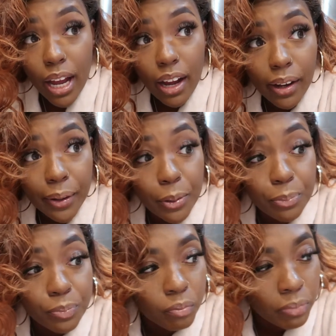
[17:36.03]

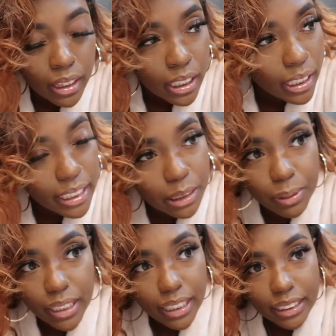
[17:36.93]
Um, it's
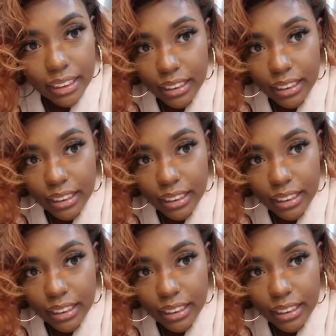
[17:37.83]
because